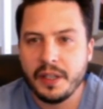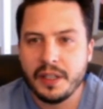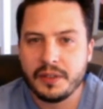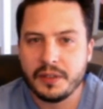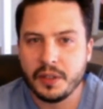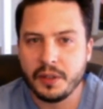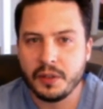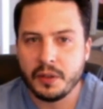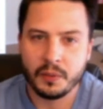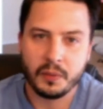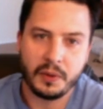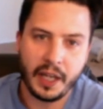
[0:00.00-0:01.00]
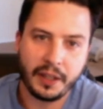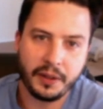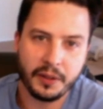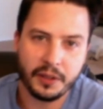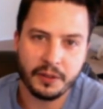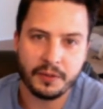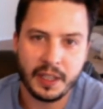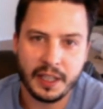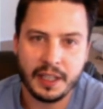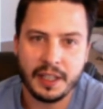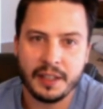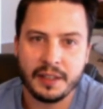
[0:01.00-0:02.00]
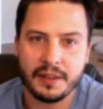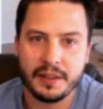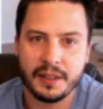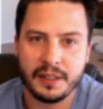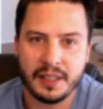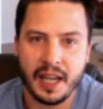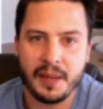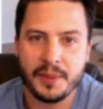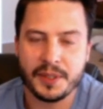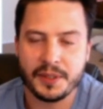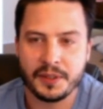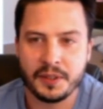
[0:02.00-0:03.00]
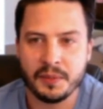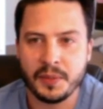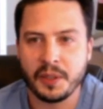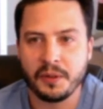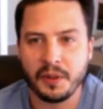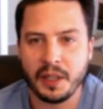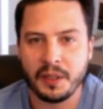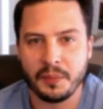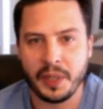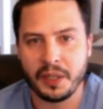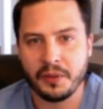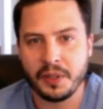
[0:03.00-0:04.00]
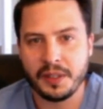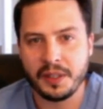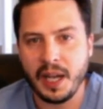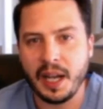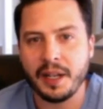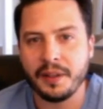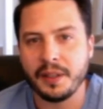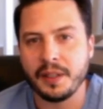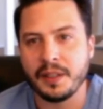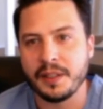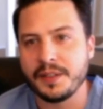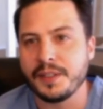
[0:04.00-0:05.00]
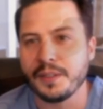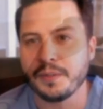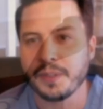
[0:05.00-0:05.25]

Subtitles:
So your likelihood of getting the diamonds is going to be greater by going to the iron than it is silver.